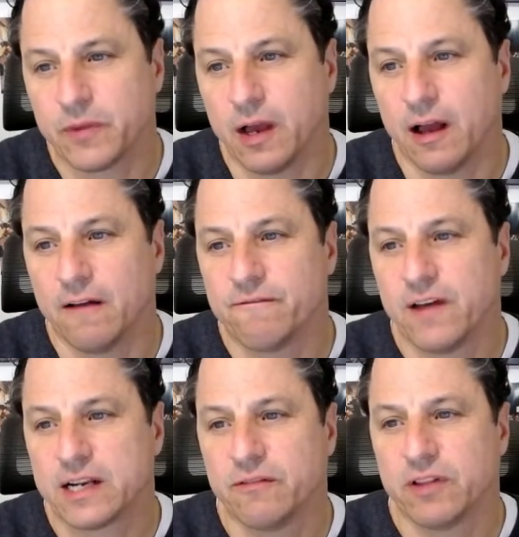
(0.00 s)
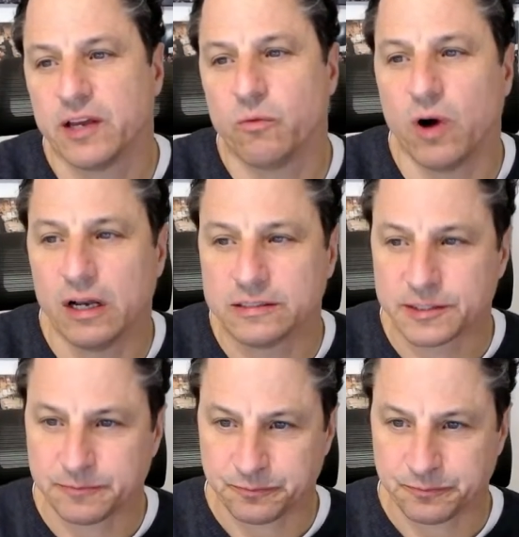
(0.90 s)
effectively was